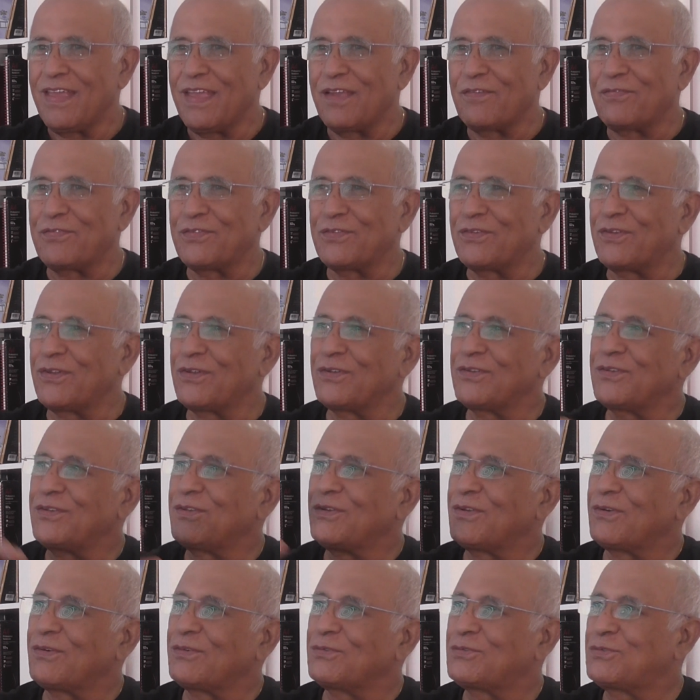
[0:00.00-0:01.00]
if you
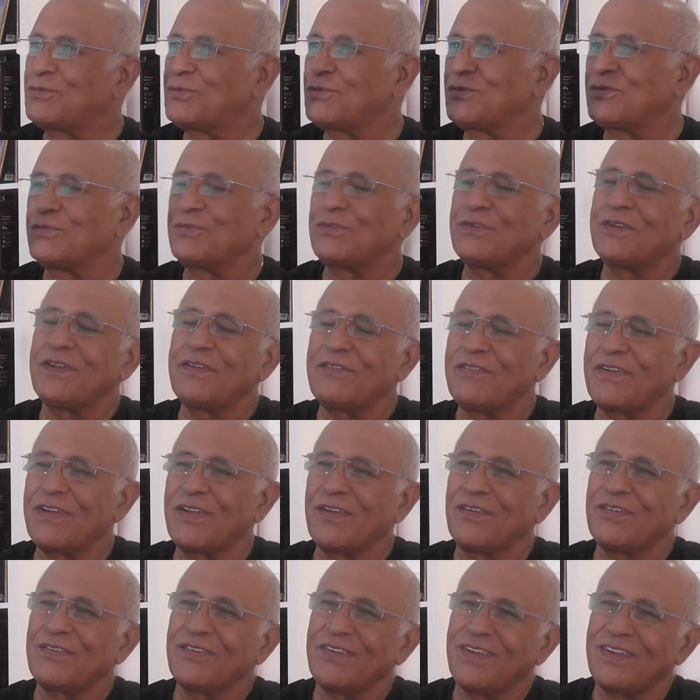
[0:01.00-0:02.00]
don't know to
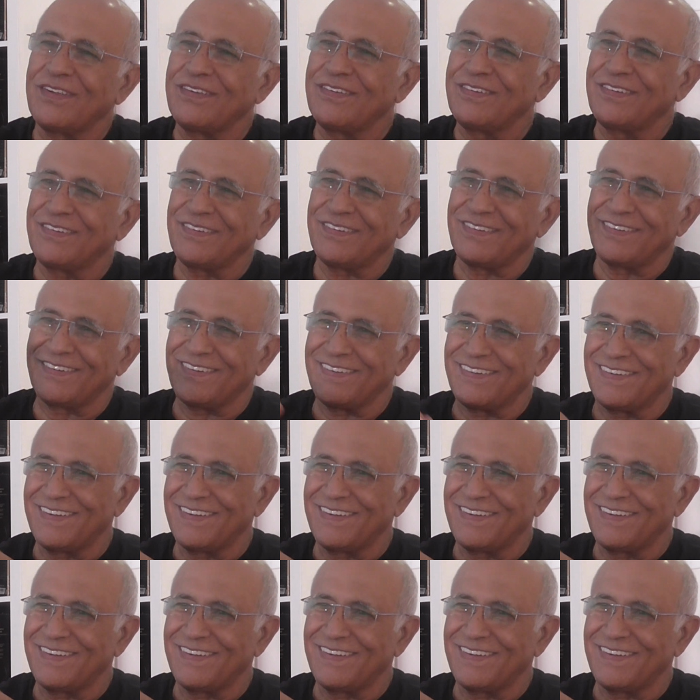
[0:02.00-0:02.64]
navigation,